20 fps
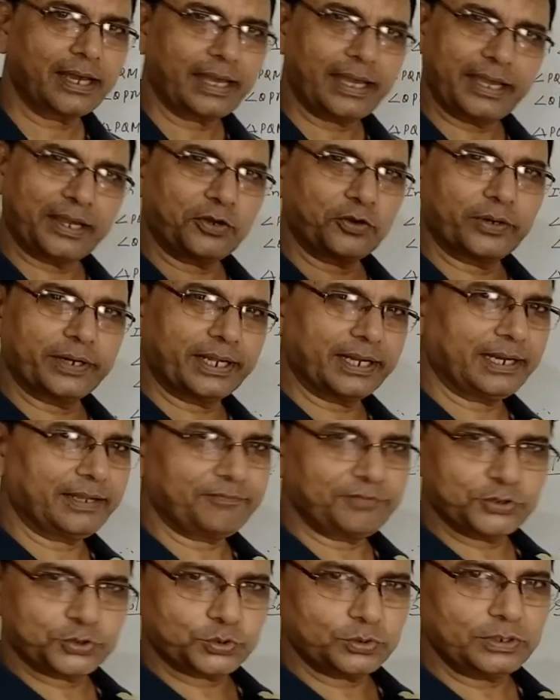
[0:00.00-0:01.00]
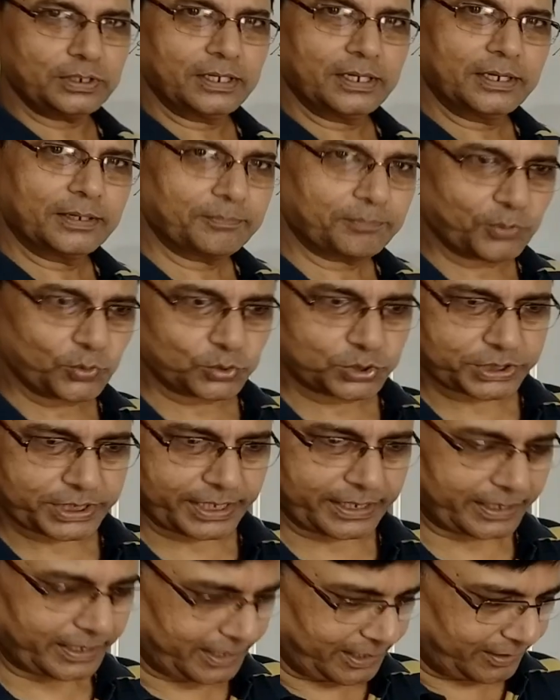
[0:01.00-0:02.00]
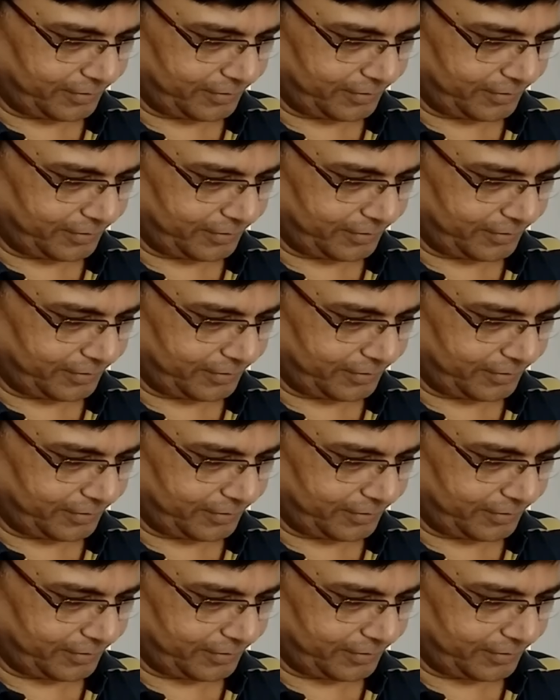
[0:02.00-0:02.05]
Accordingly, we should proceed.